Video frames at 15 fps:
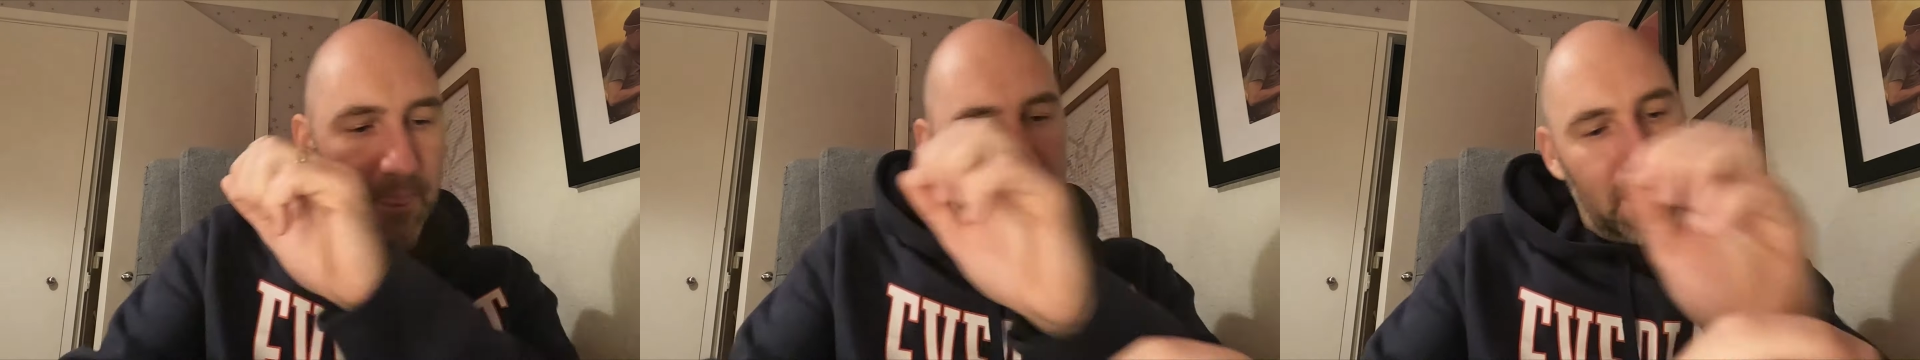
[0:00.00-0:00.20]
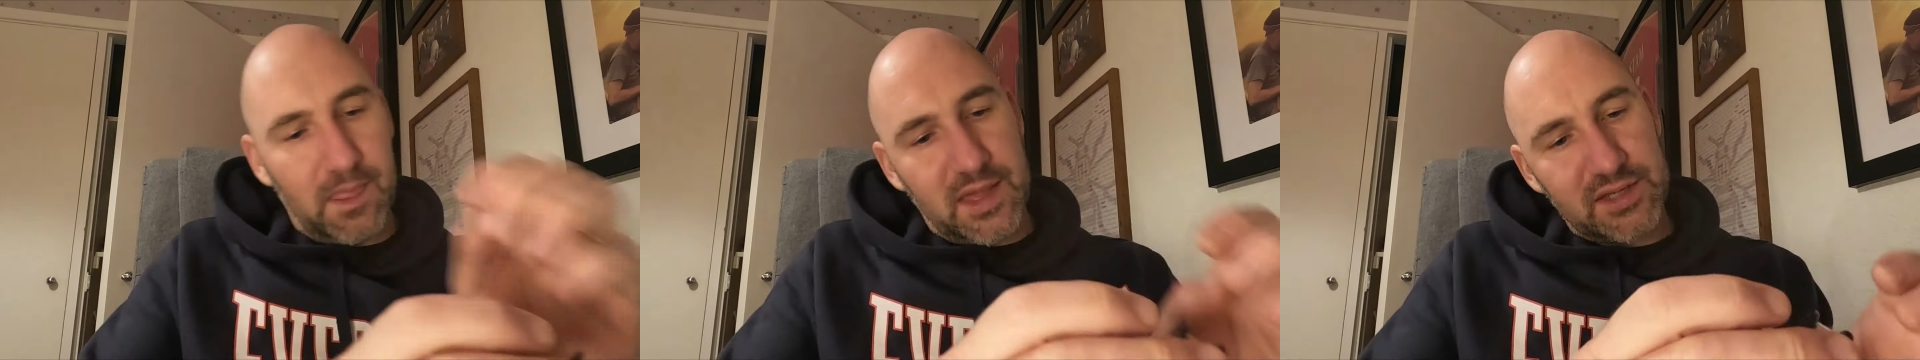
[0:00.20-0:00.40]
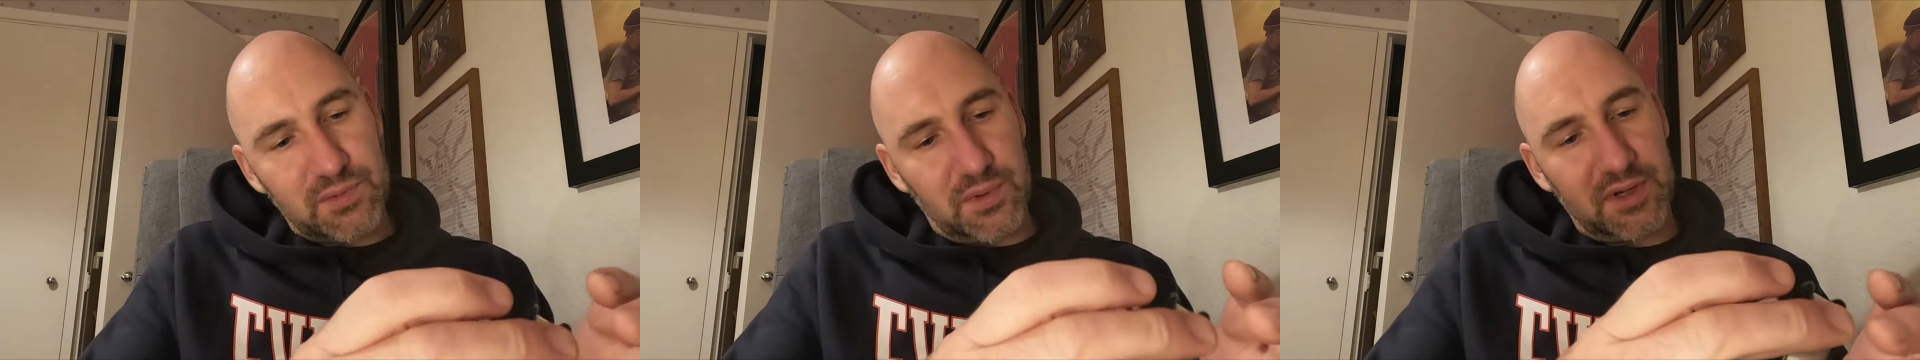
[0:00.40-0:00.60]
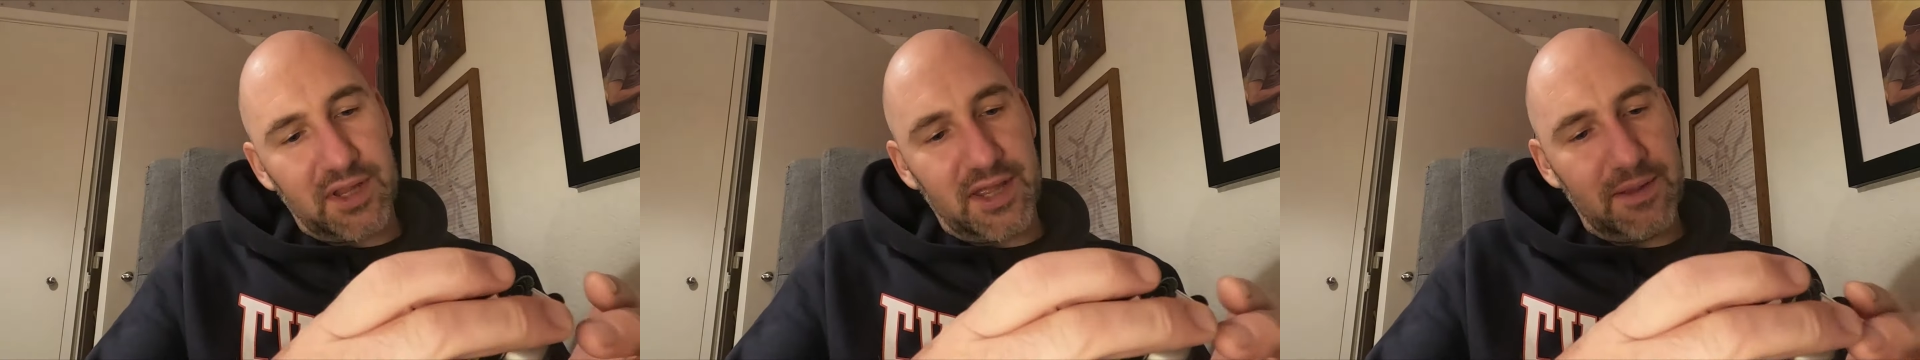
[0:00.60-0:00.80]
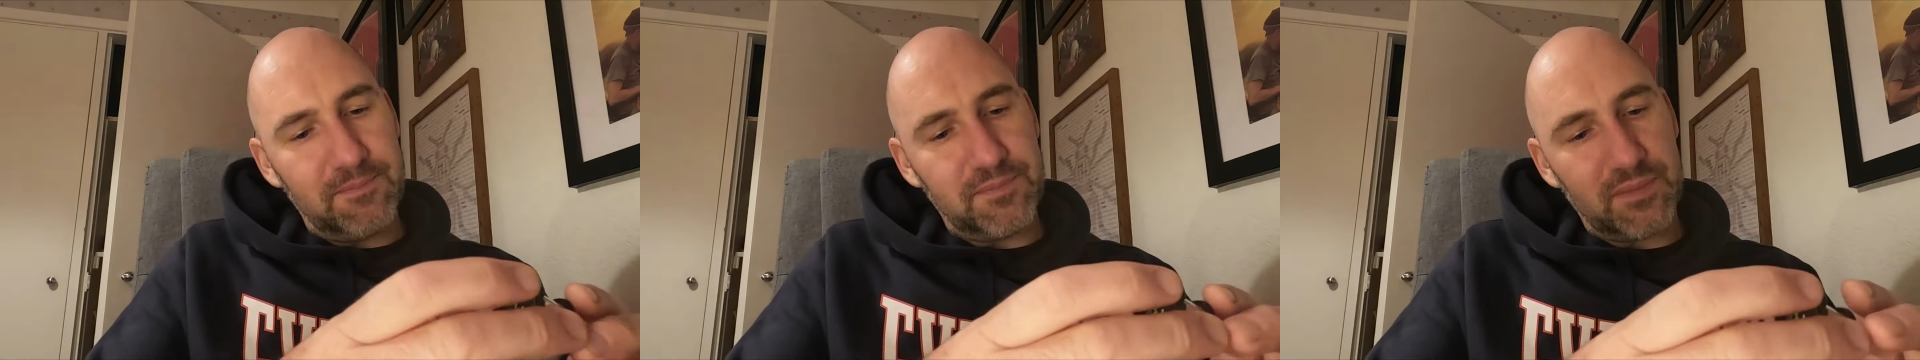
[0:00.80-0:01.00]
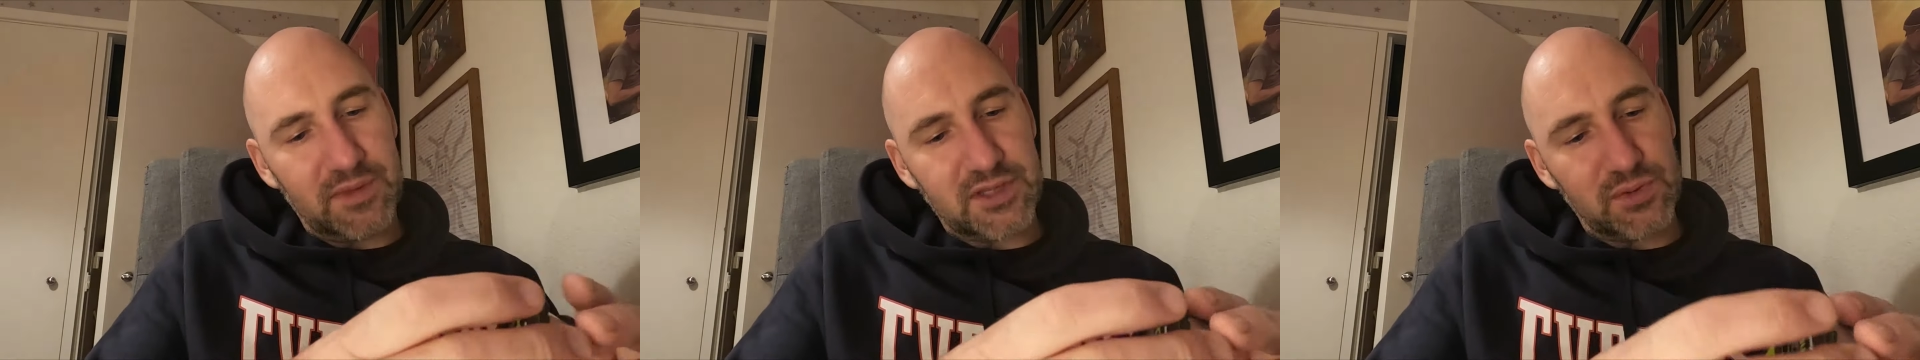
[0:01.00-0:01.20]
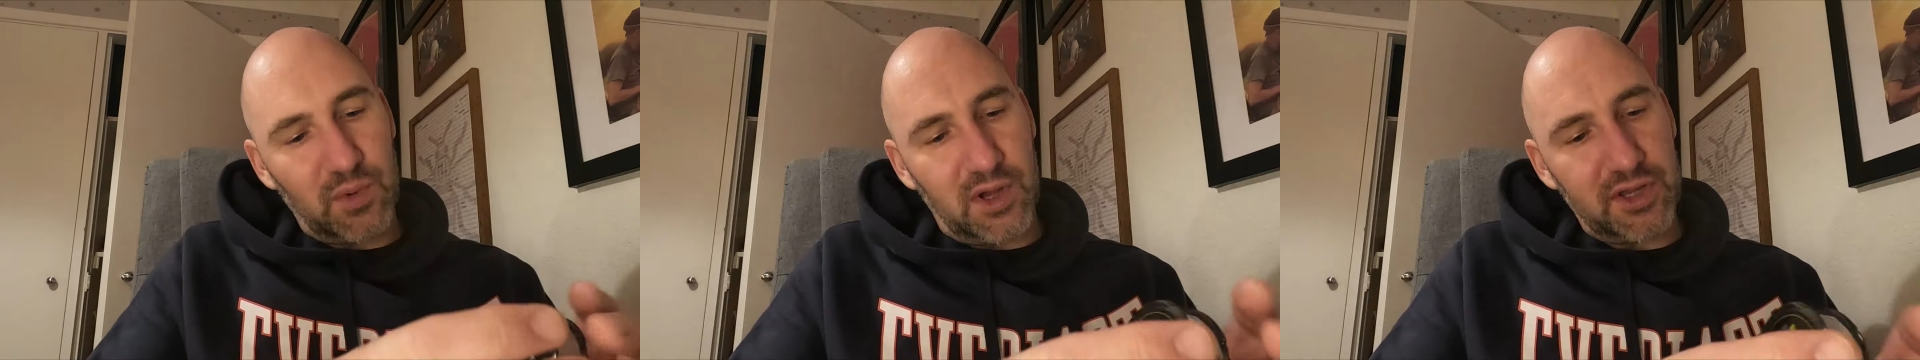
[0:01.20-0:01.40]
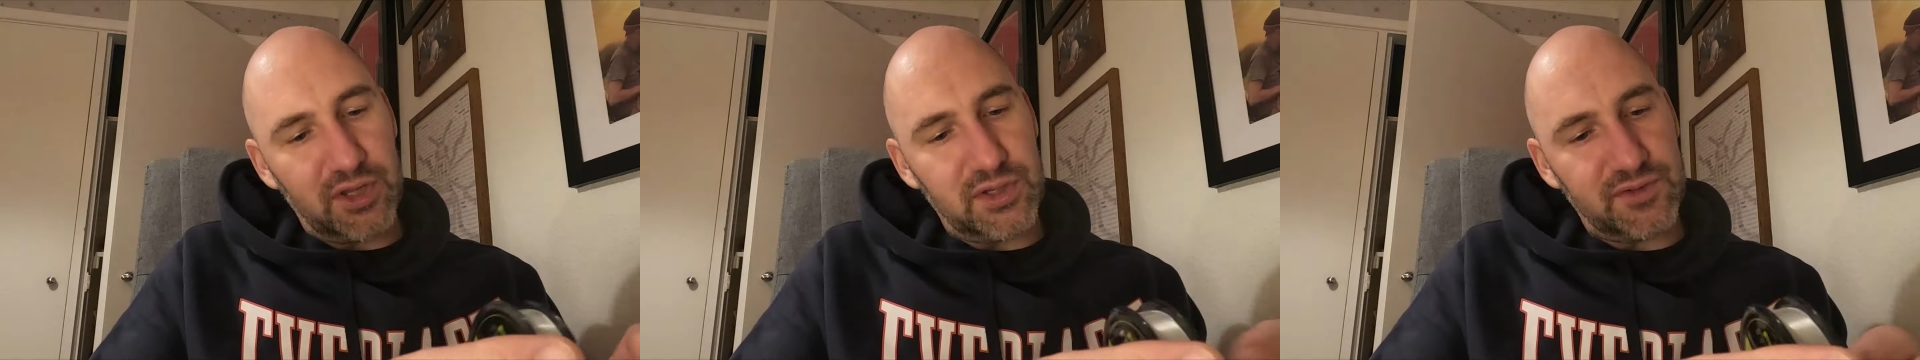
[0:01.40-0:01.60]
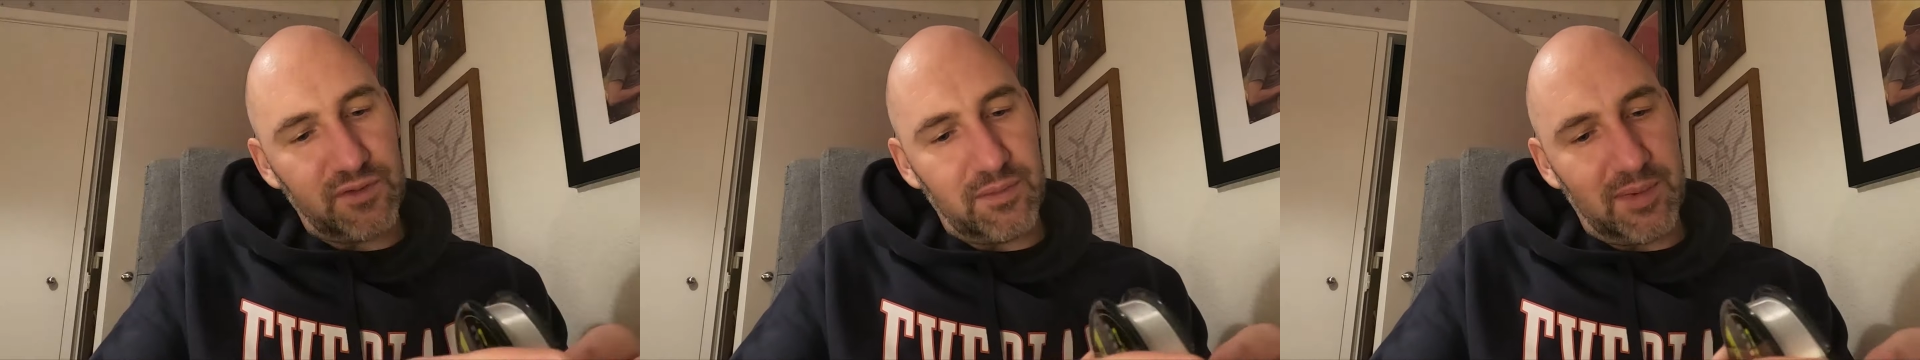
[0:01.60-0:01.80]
this one here, this is what I use for